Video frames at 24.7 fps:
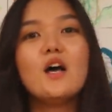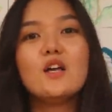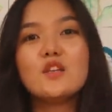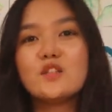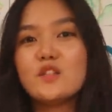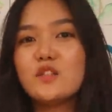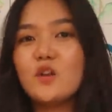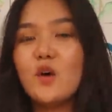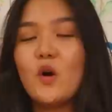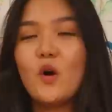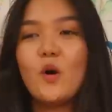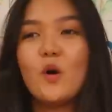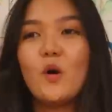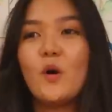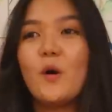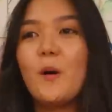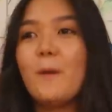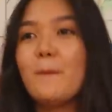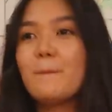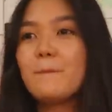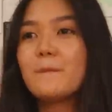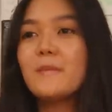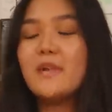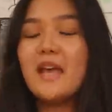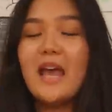
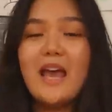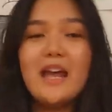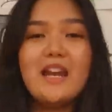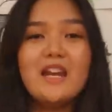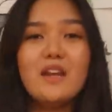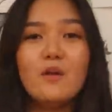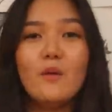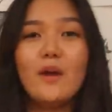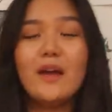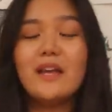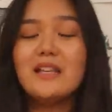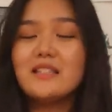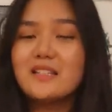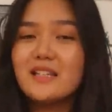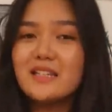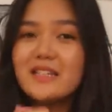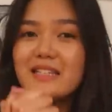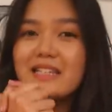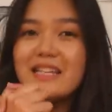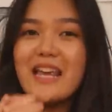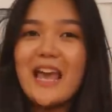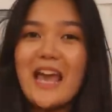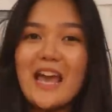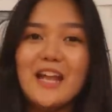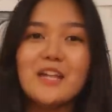So anyways,
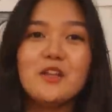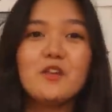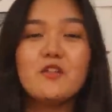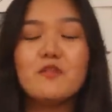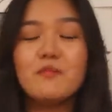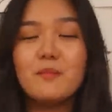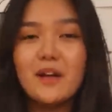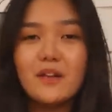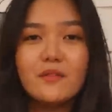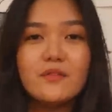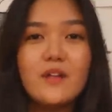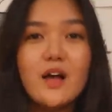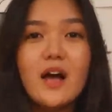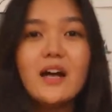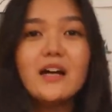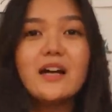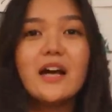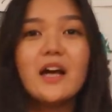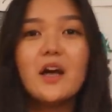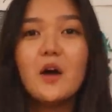it's the end of my vlog.